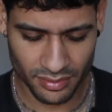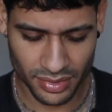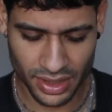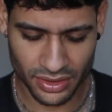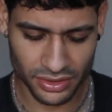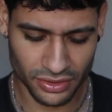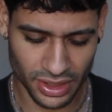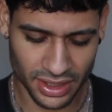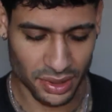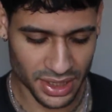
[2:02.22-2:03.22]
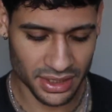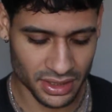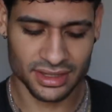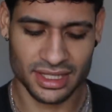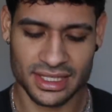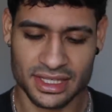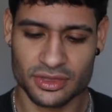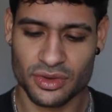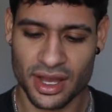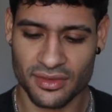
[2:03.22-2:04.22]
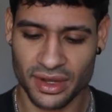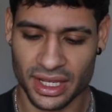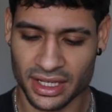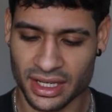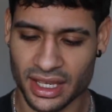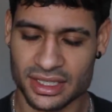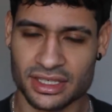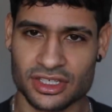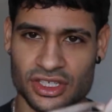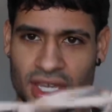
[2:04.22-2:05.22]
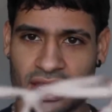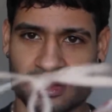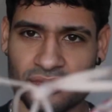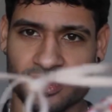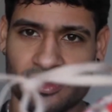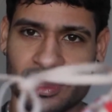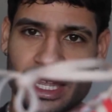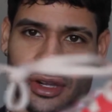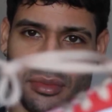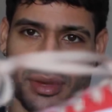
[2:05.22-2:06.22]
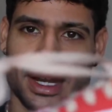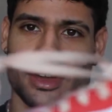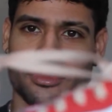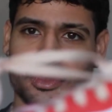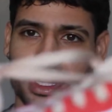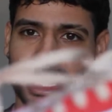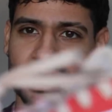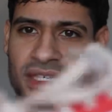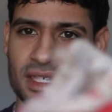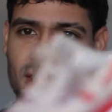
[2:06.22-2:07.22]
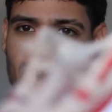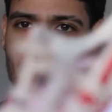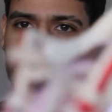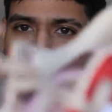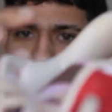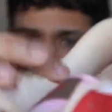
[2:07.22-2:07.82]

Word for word: brown, you know, like, but these do have like a nice shade of, of a lighter brown for the laces and the inner